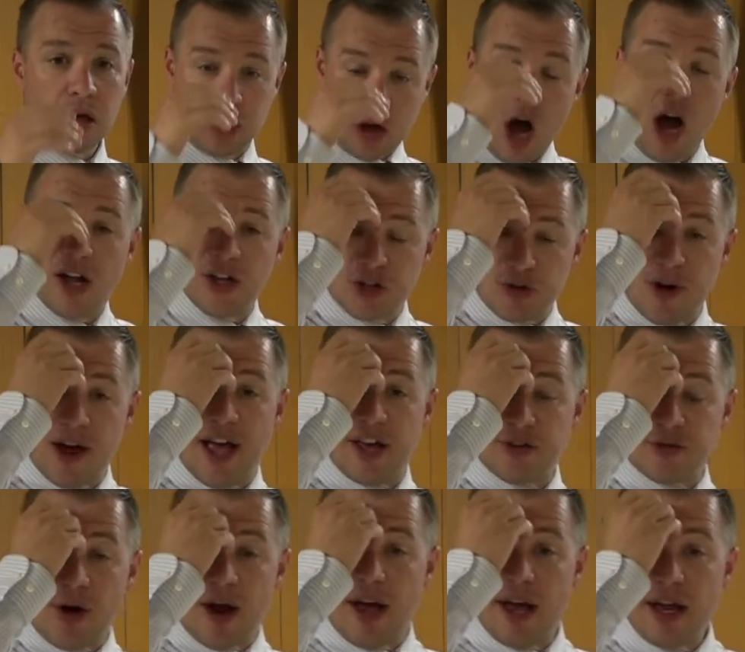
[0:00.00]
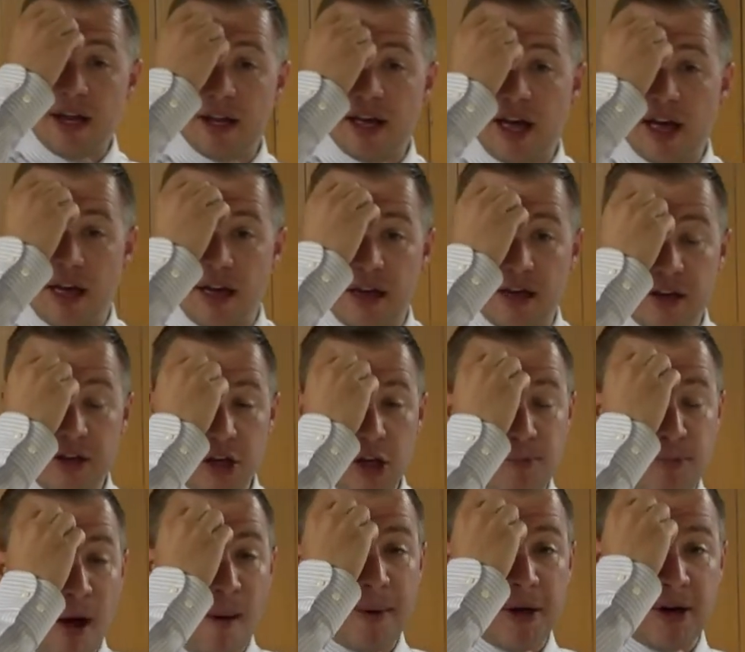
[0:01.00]
Contrast, yeah. right? You
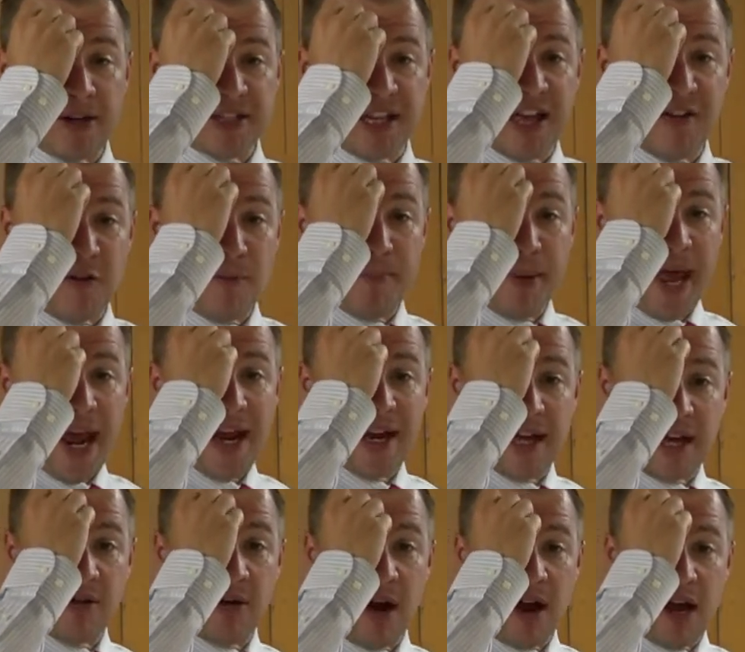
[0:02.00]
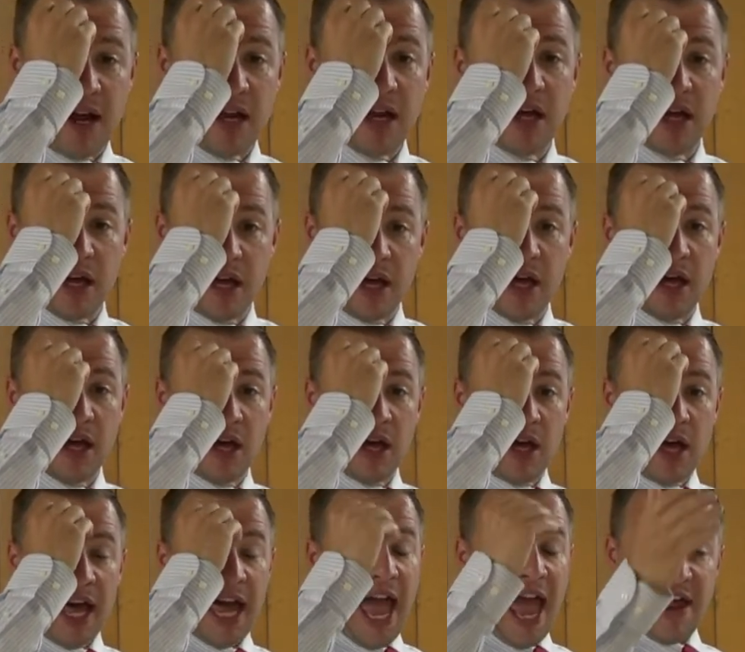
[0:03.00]
probably understand that from painting, right?
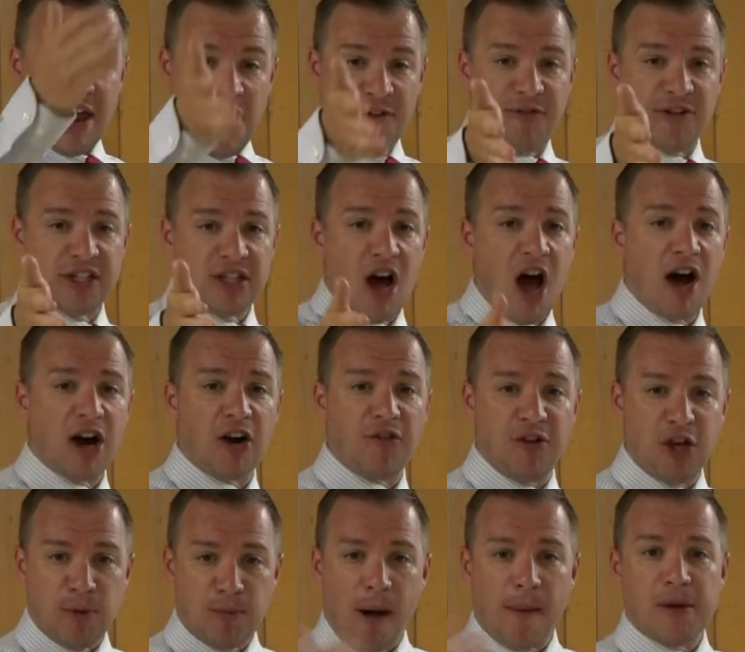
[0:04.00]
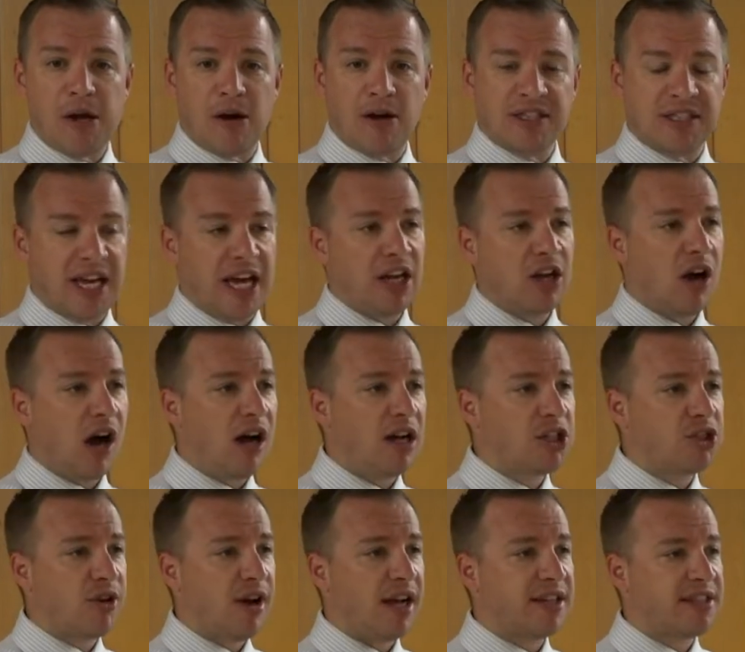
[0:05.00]
And, and photography, you probably understand
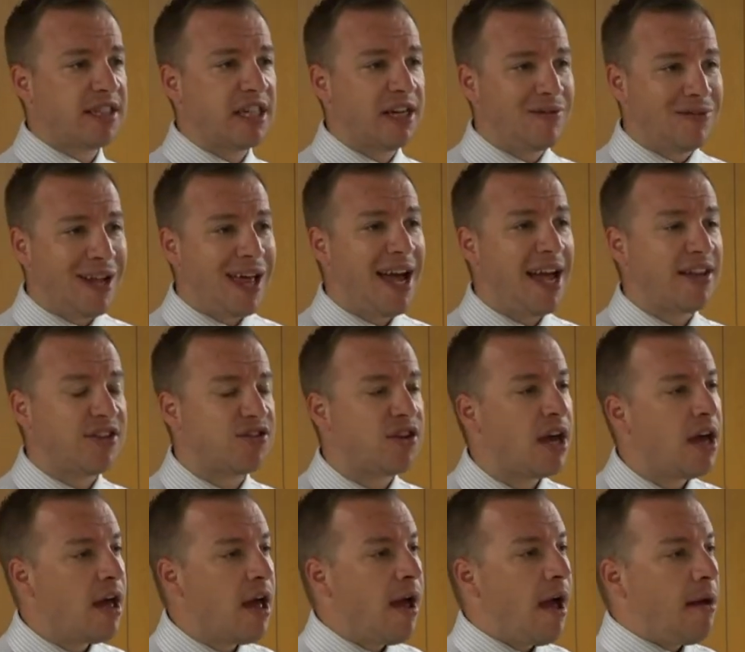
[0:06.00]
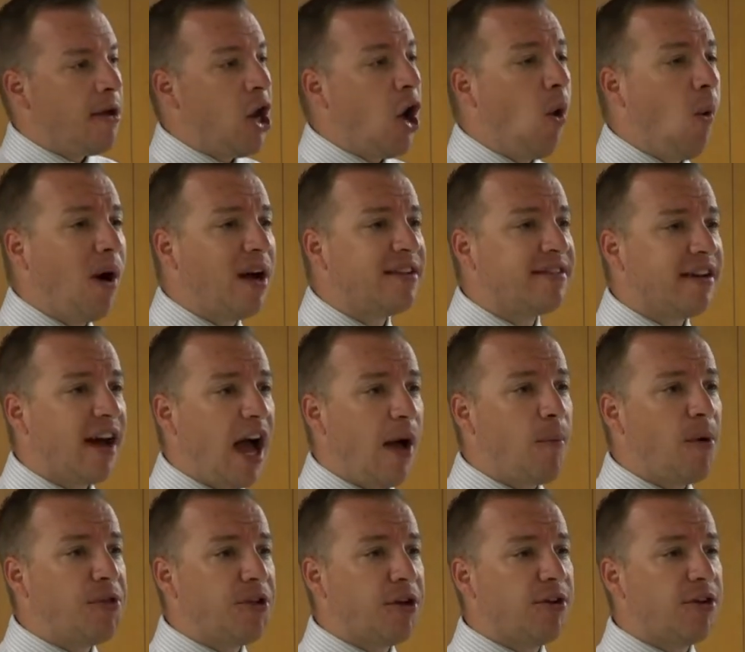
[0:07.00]
contrasting of lights. You know, one time
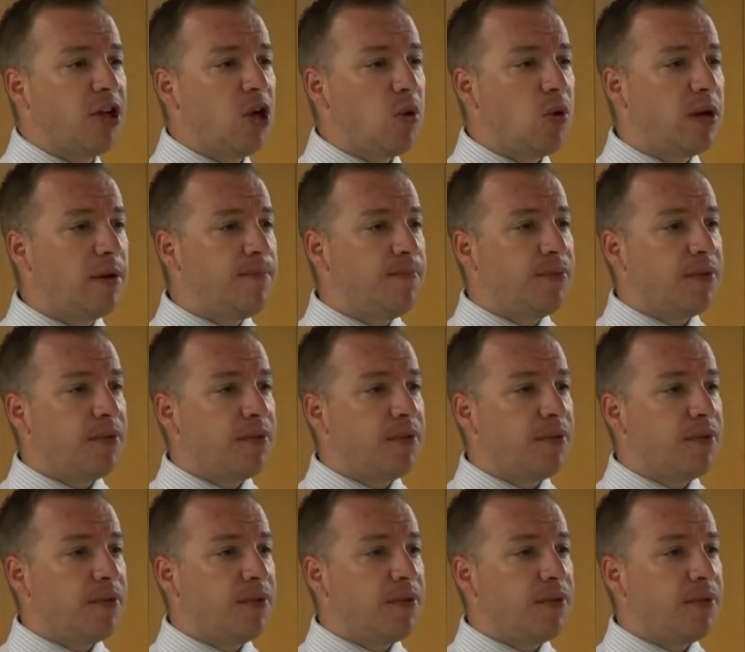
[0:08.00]
what they're doing